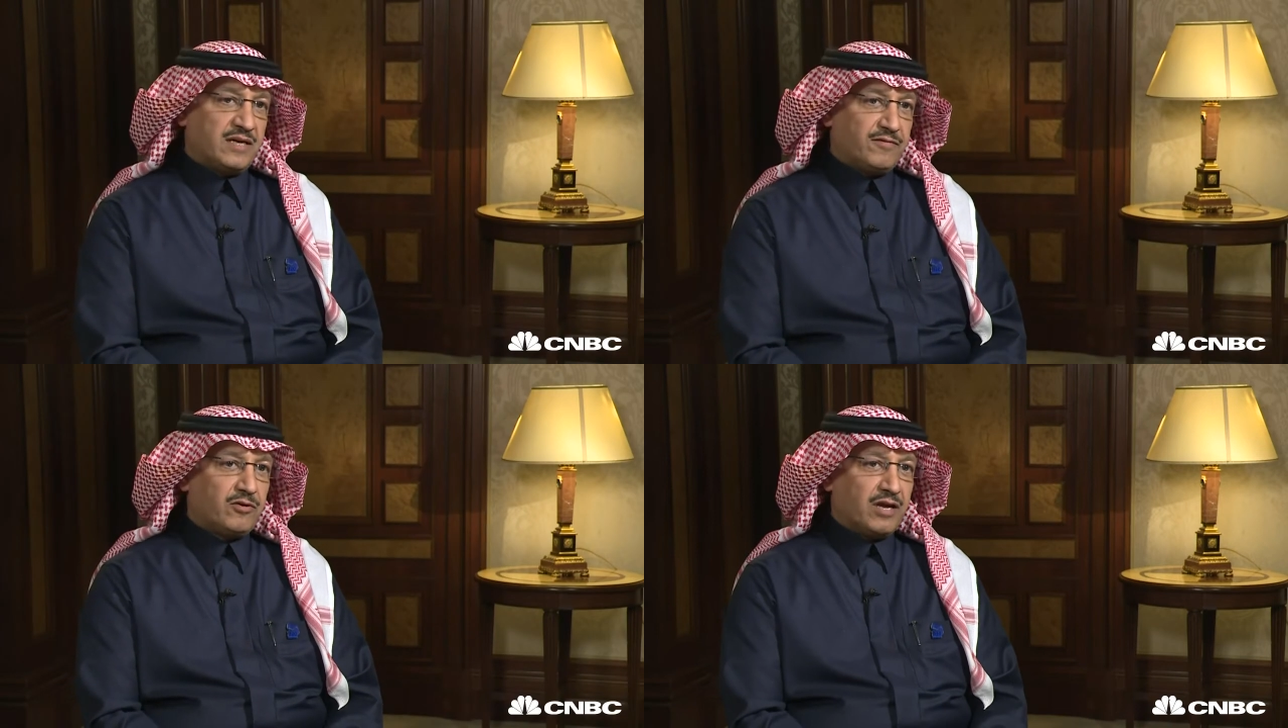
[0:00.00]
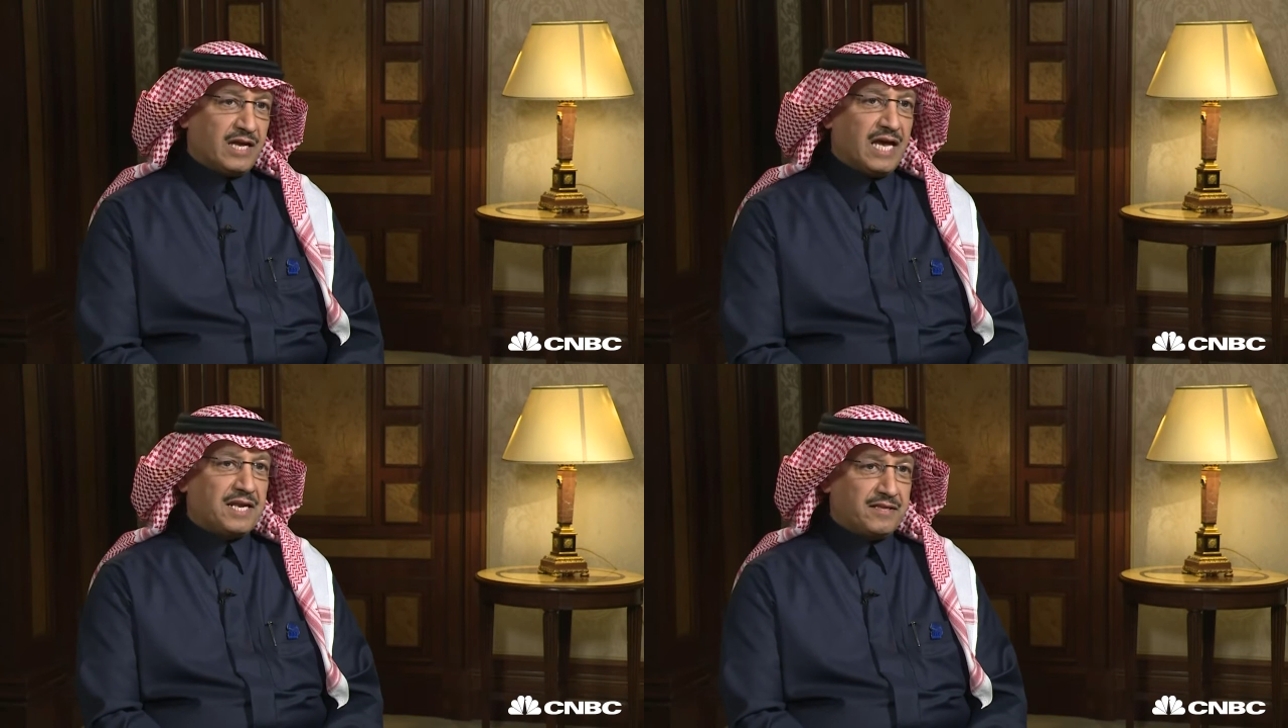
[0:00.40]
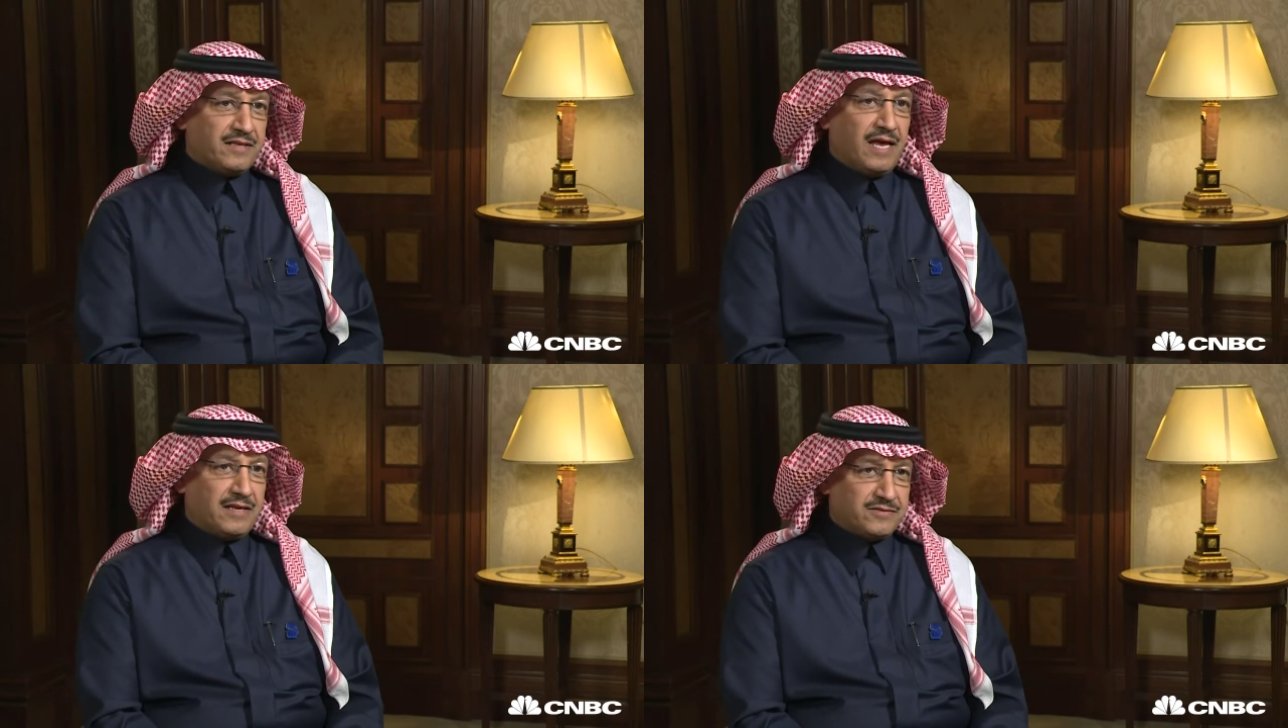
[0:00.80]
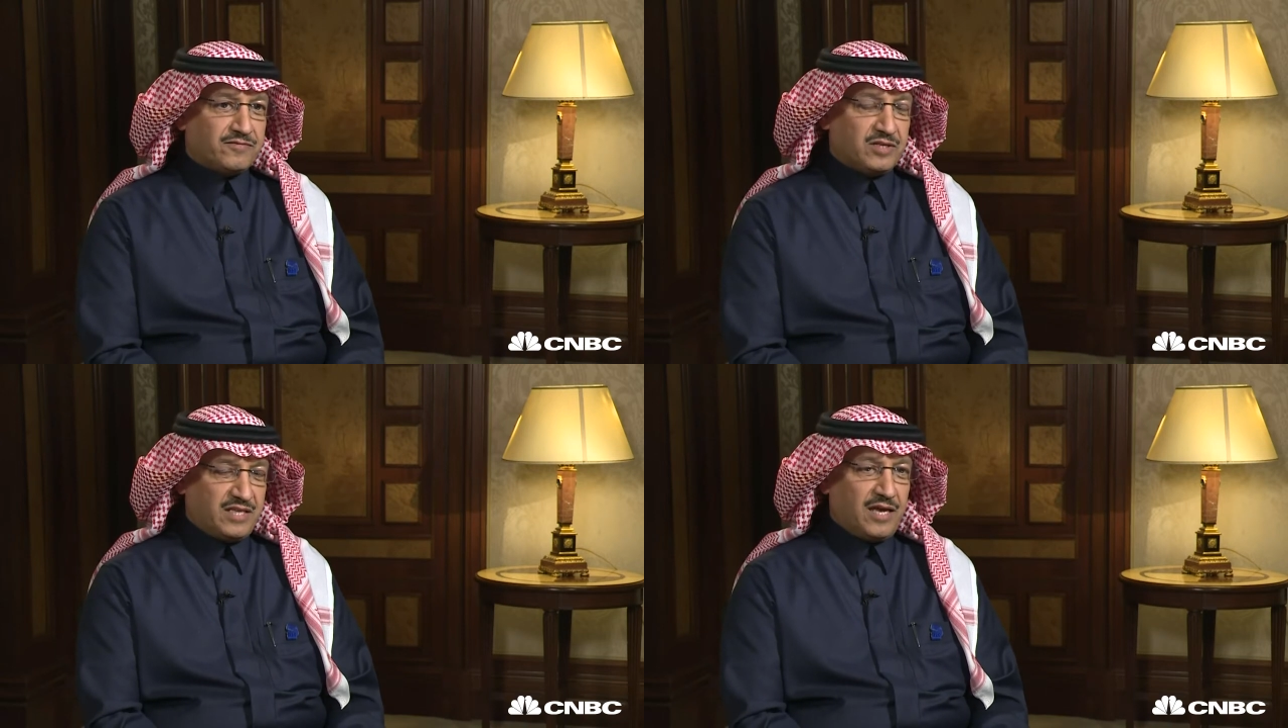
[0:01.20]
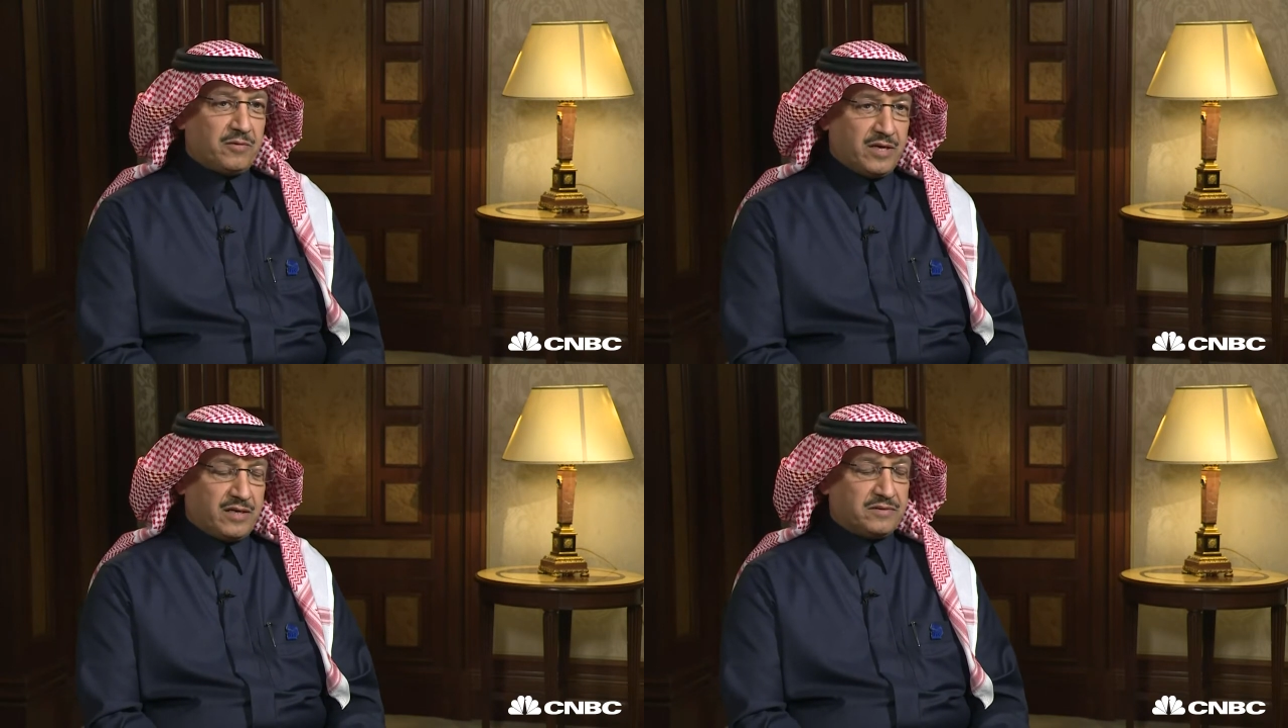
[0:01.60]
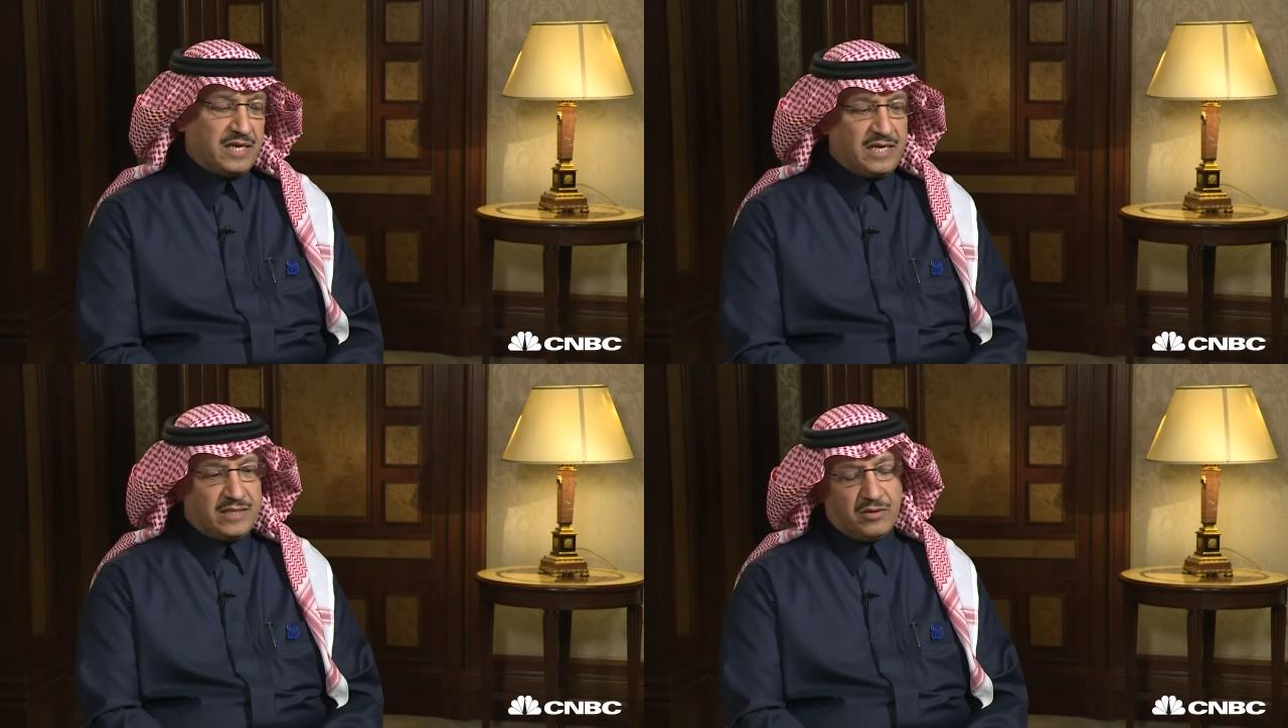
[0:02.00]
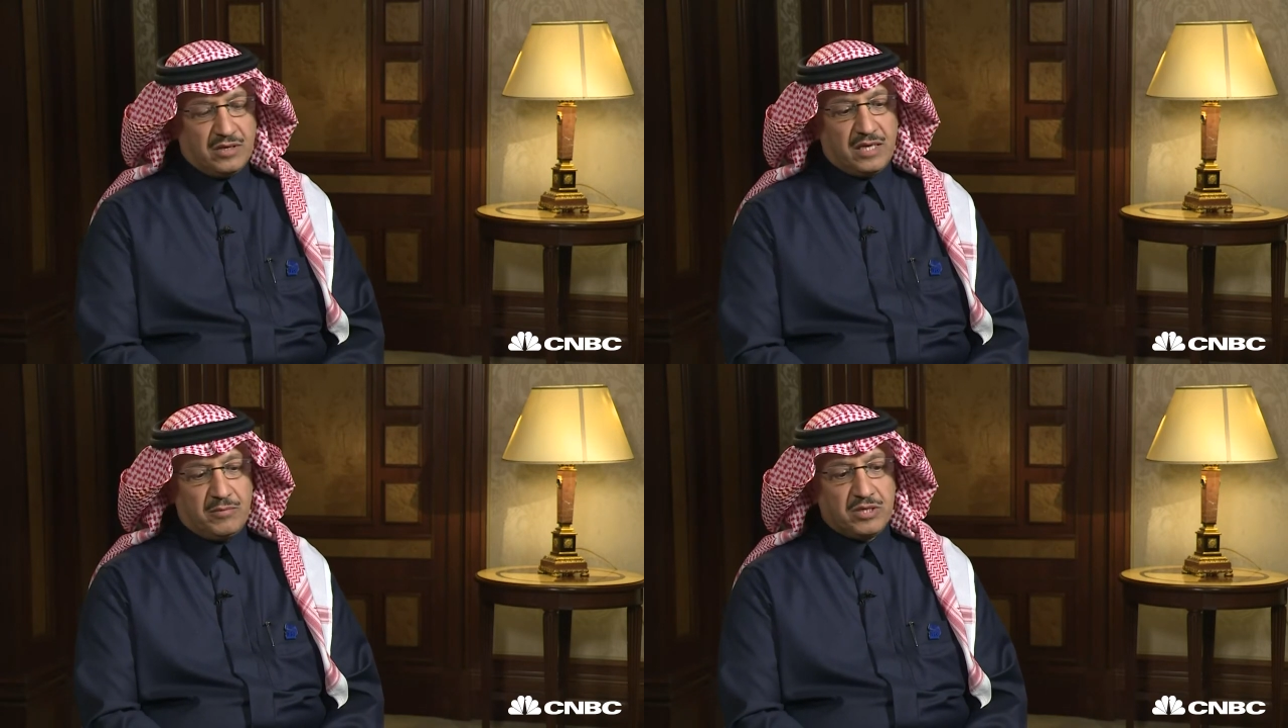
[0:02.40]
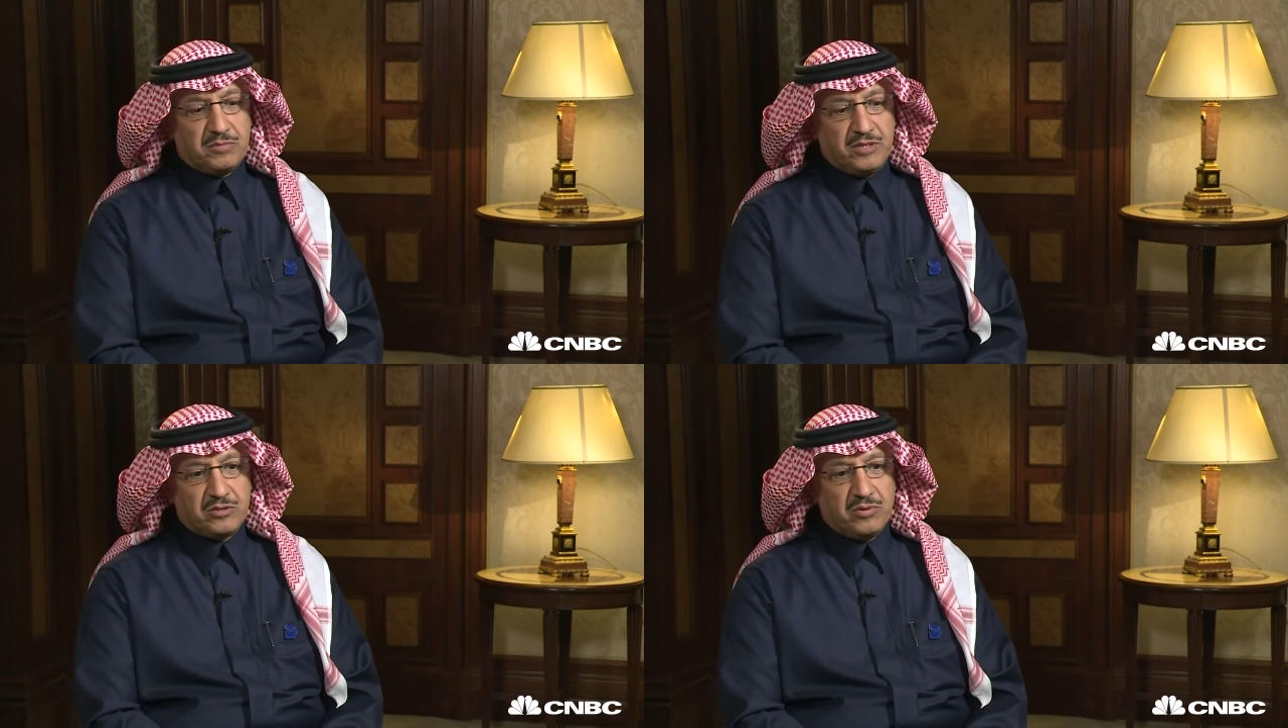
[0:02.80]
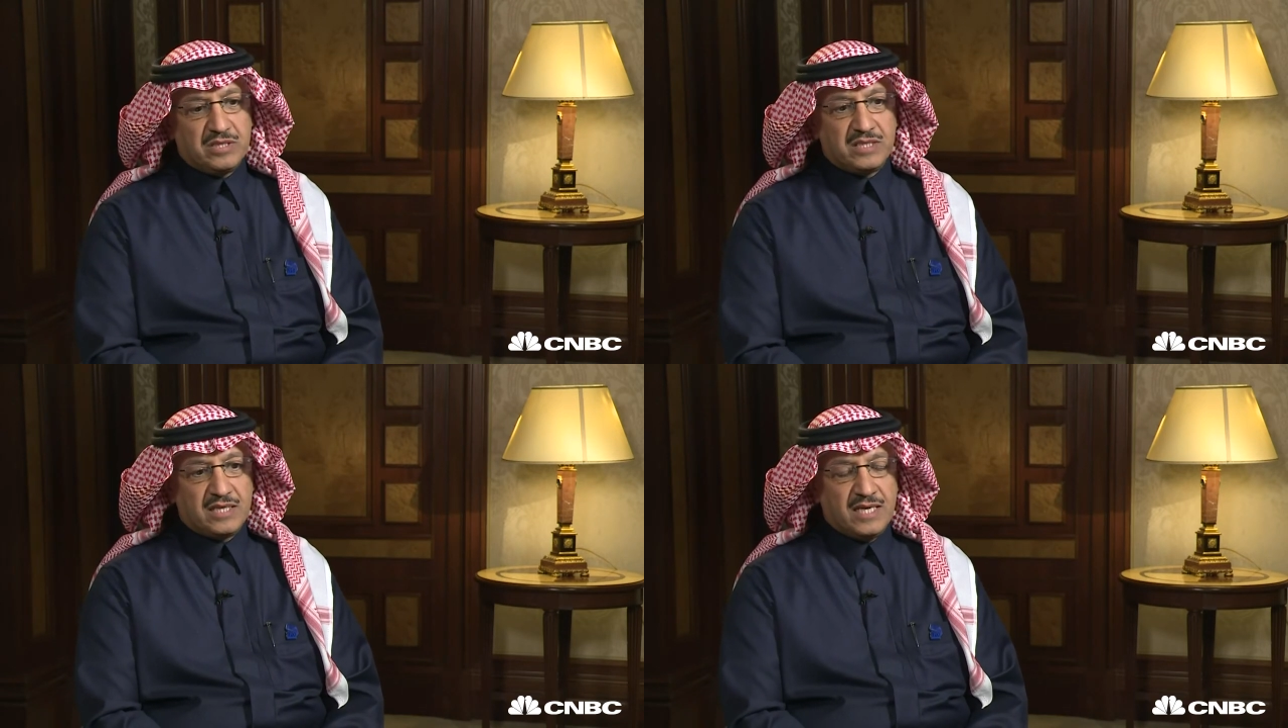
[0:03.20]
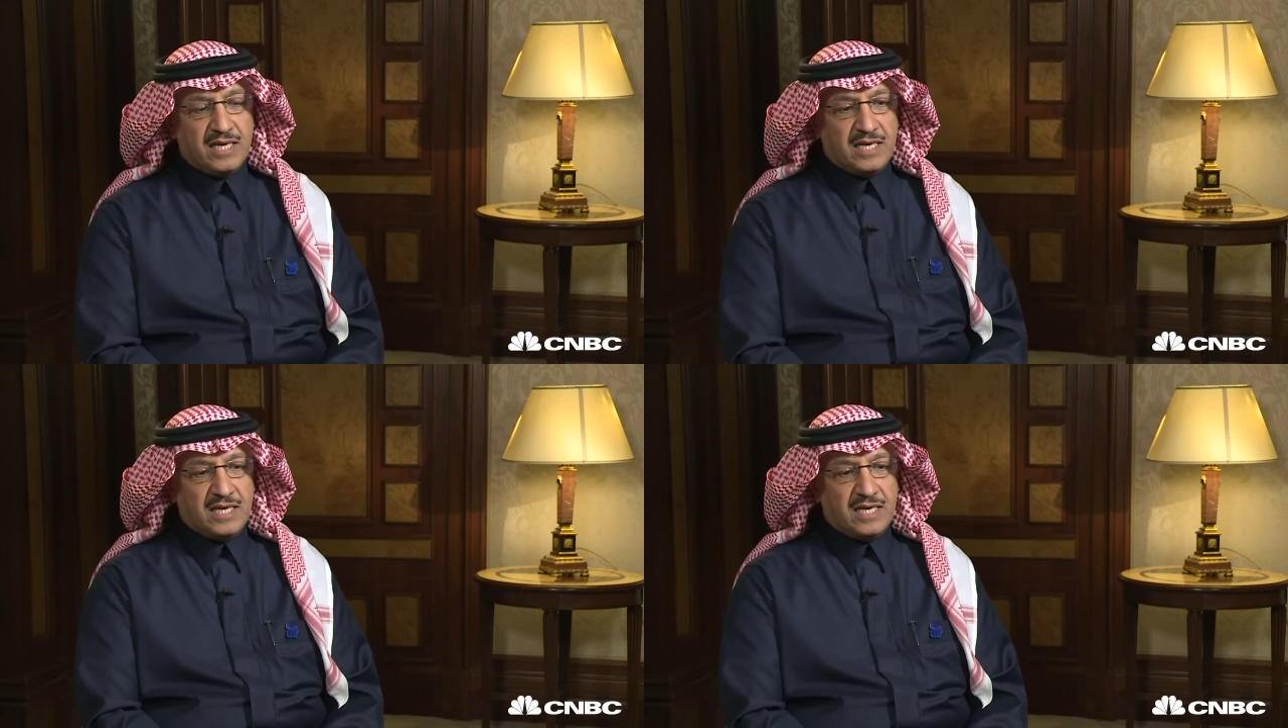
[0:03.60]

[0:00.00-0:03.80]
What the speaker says: if looking at it as of today, we are really talking about B20.